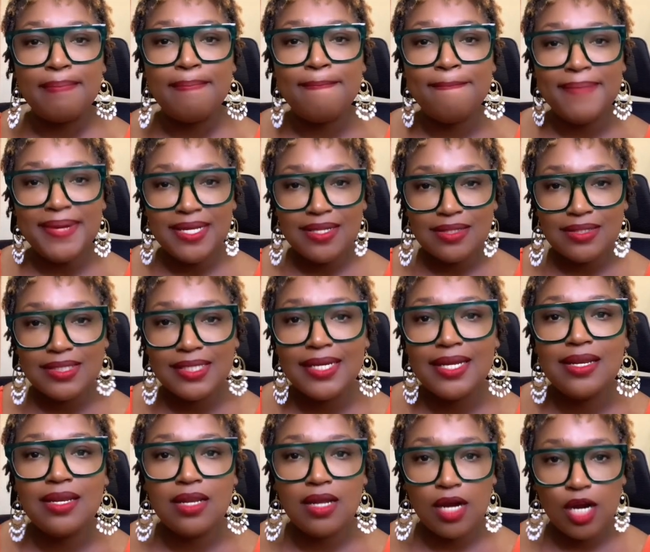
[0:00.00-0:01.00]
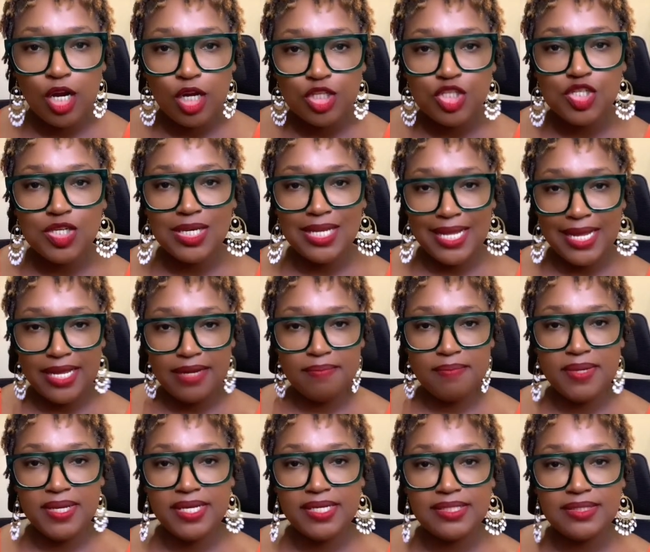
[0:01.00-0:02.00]
build a large client
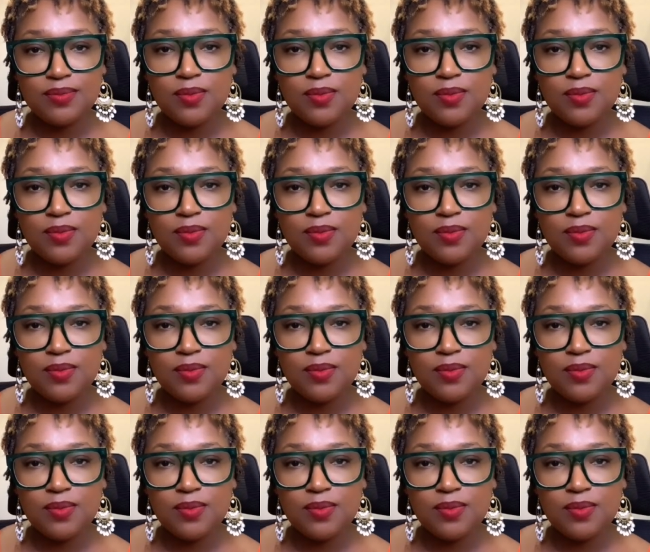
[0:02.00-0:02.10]
base.